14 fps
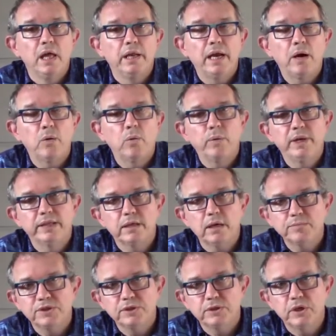Now, when it
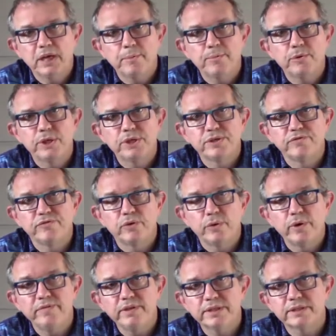comes to collaboration for
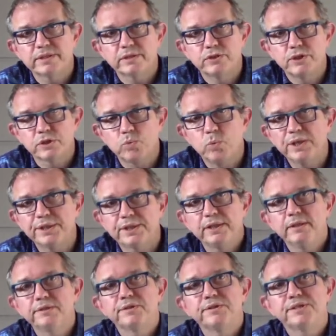Revit, just one
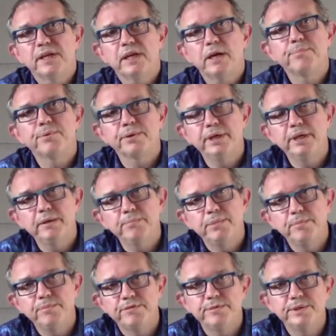thing to set up in
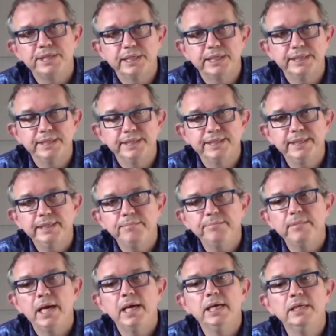BIM 360
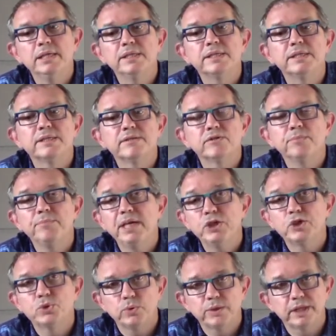team is to make
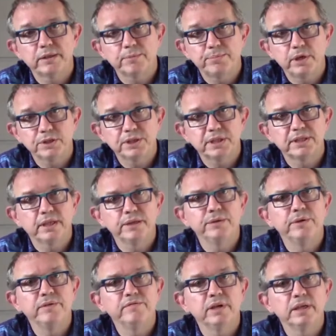sure that the project that
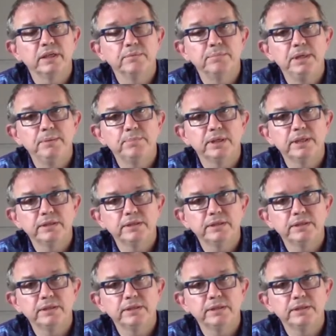you're inviting people